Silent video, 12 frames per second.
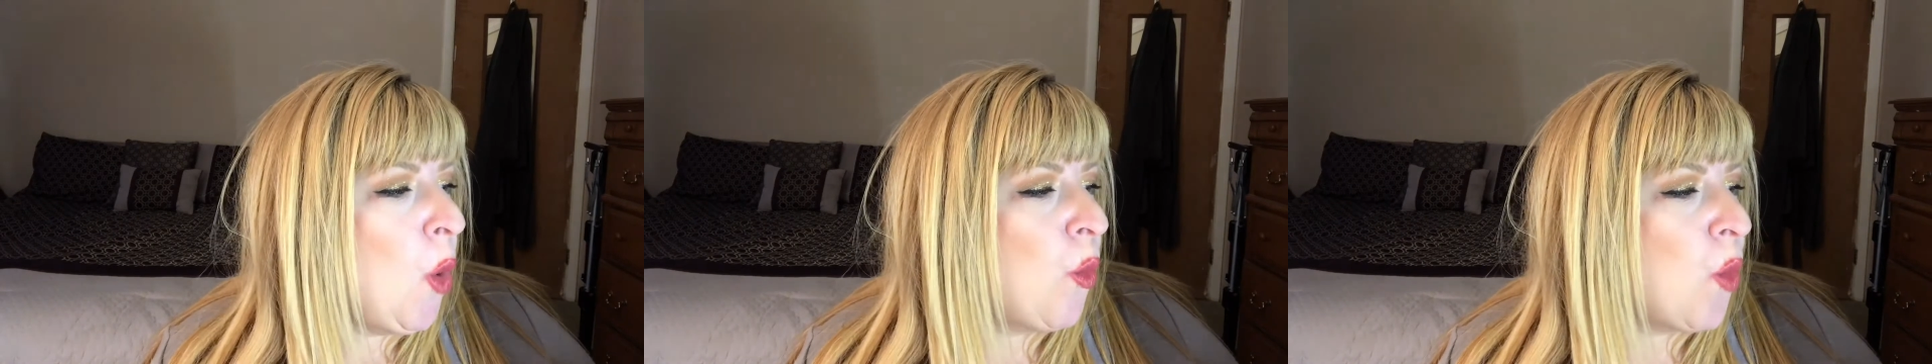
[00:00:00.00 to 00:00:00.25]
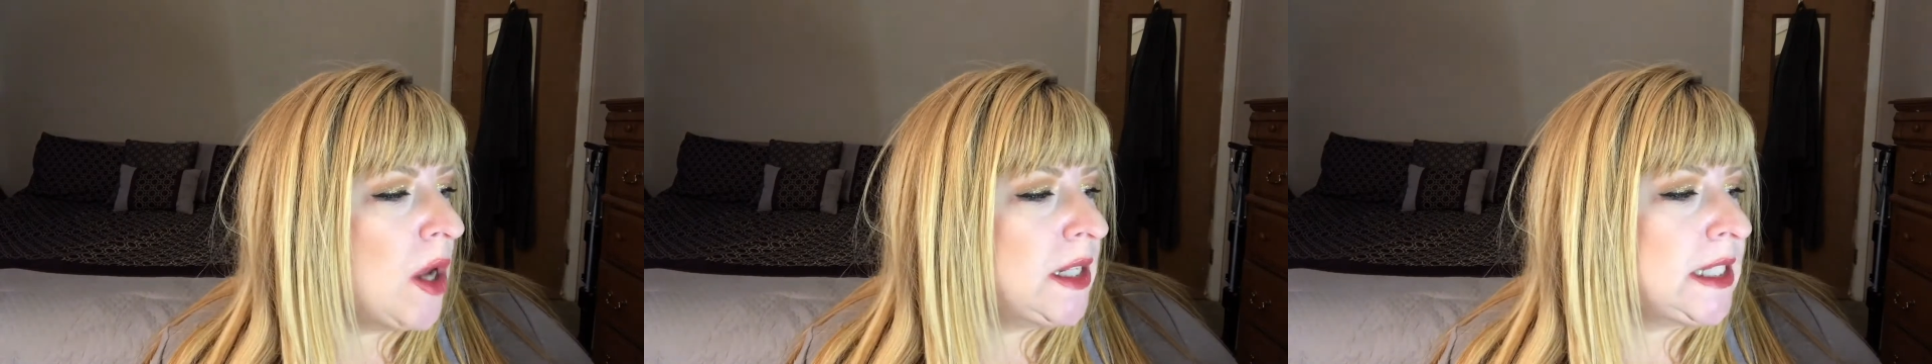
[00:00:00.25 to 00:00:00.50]

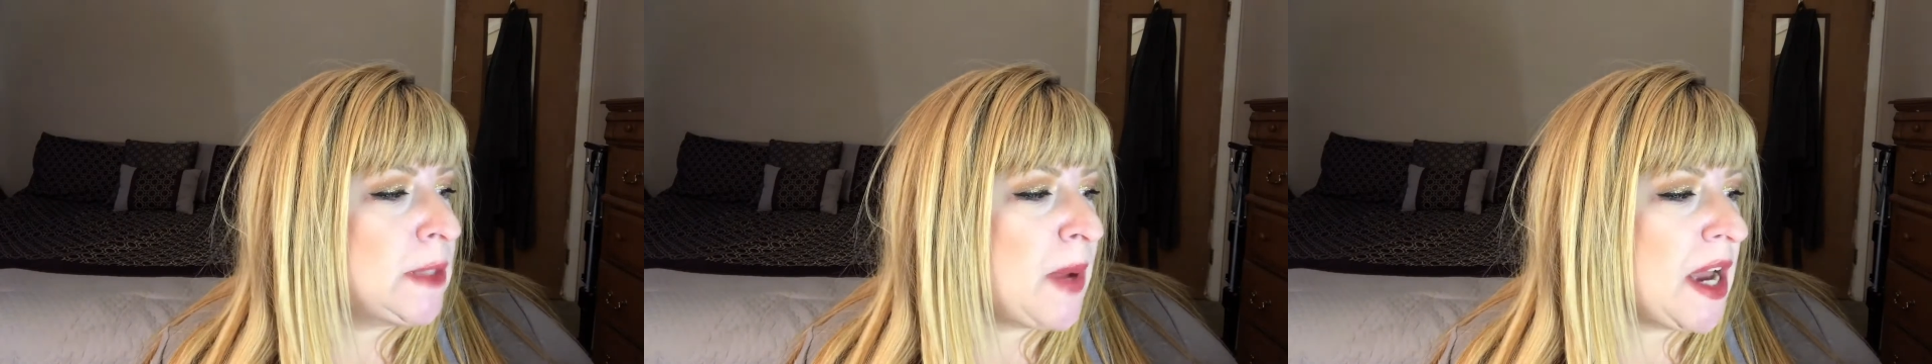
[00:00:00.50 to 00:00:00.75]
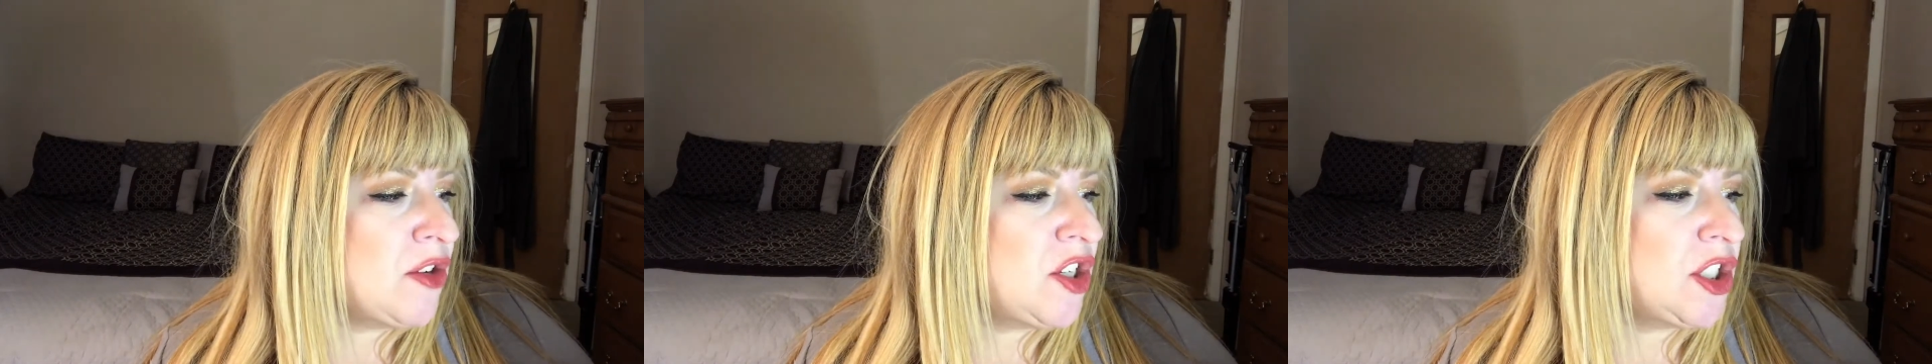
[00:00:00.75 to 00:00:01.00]
Once the
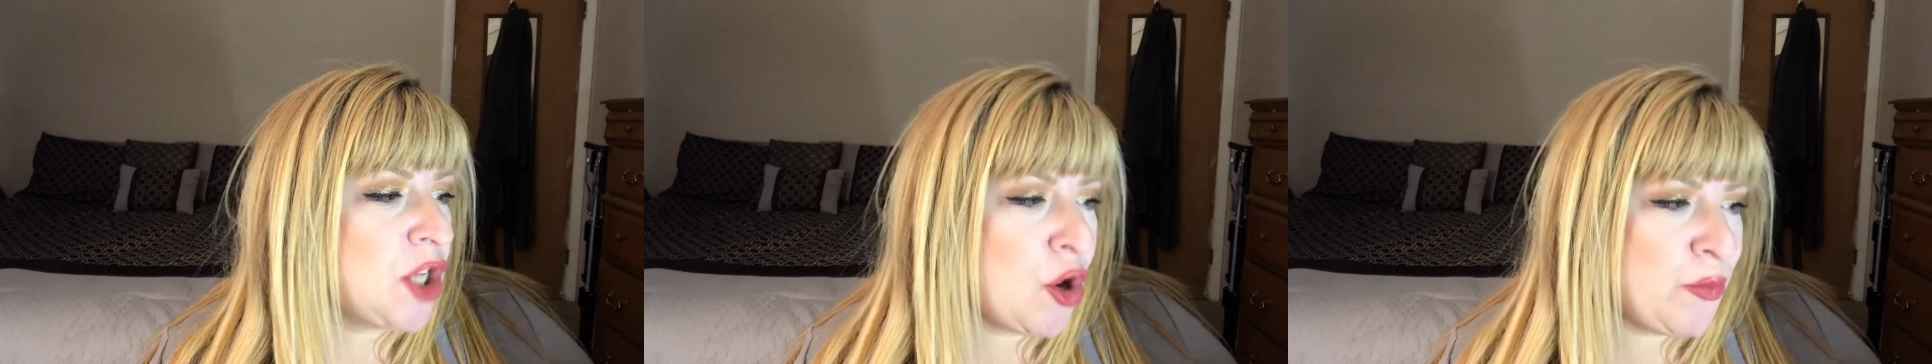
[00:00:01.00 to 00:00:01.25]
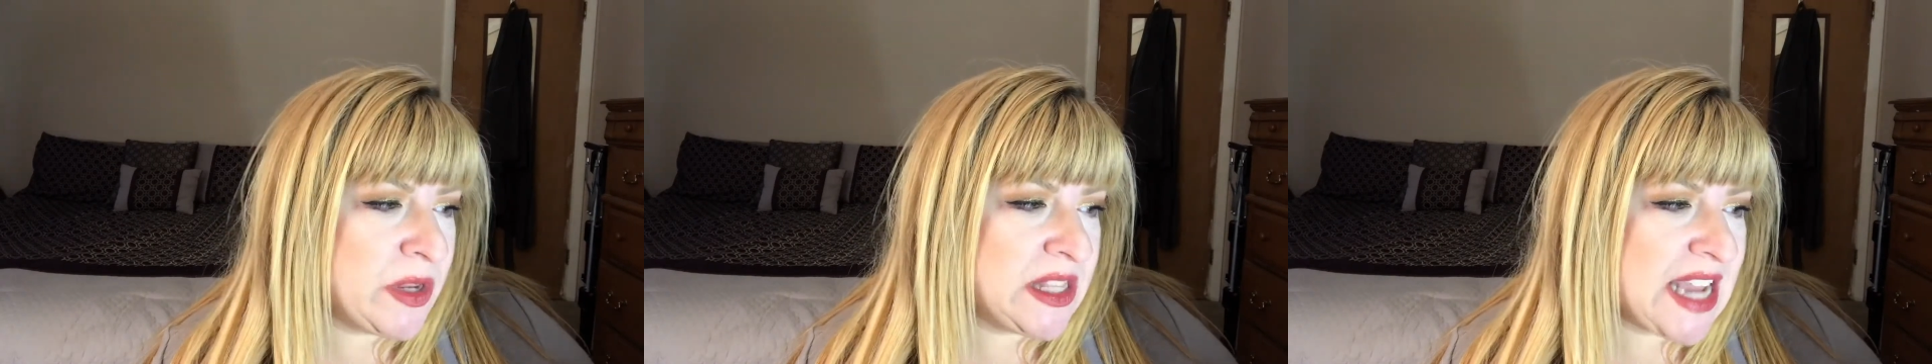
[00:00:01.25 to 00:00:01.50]
pouch is
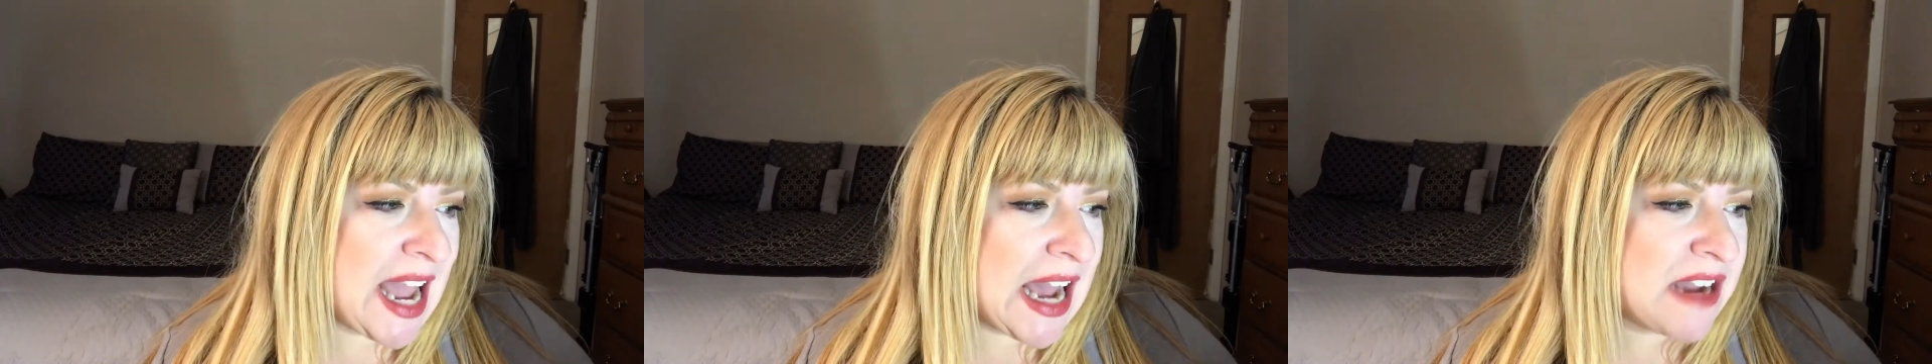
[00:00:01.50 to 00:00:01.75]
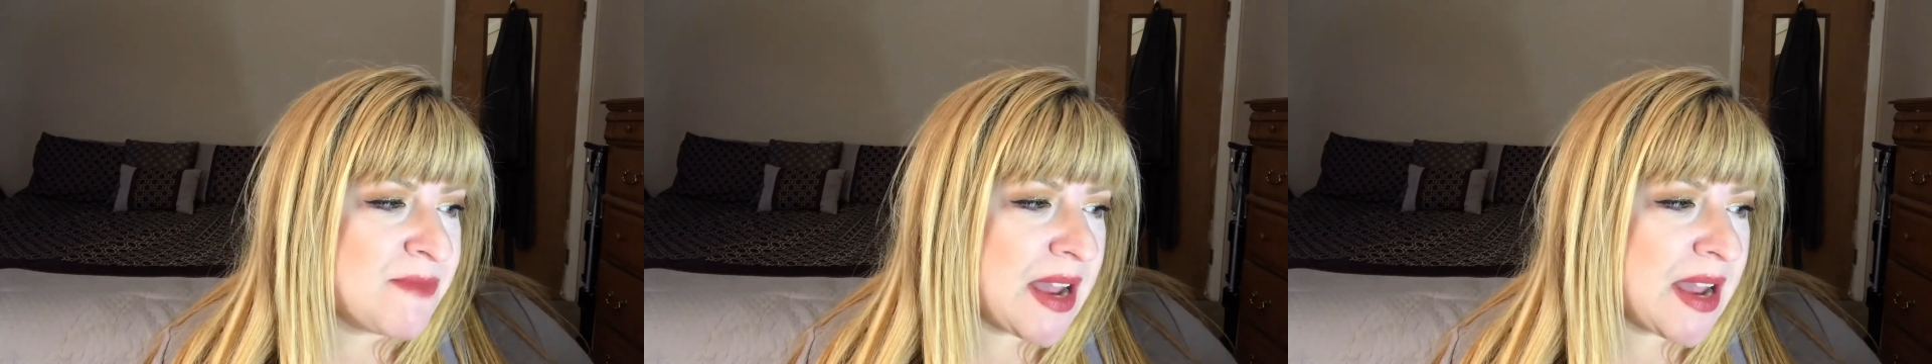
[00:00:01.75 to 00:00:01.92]
open, the eye